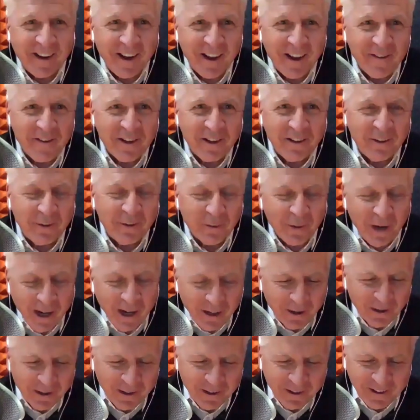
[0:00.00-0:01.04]
having a
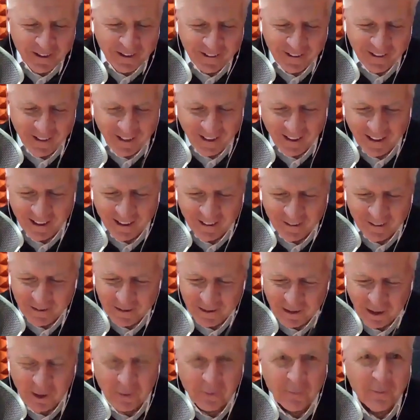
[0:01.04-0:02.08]
record,
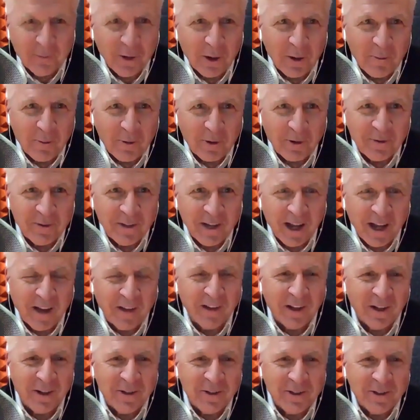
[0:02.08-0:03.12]
number of
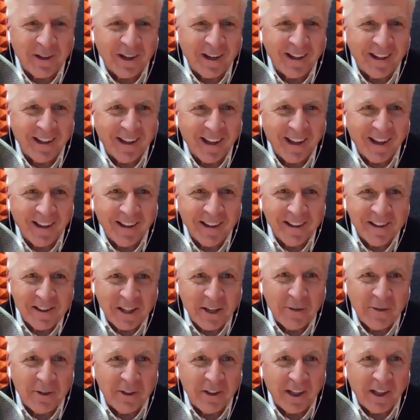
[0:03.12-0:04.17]
downloads right now, and it's
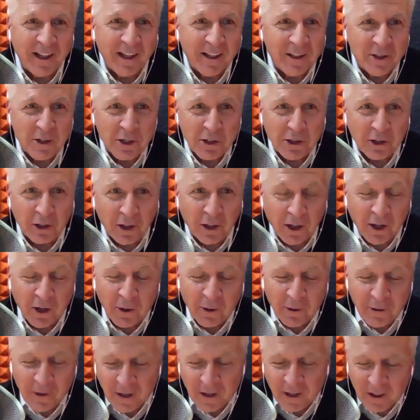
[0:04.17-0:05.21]
even getting slow.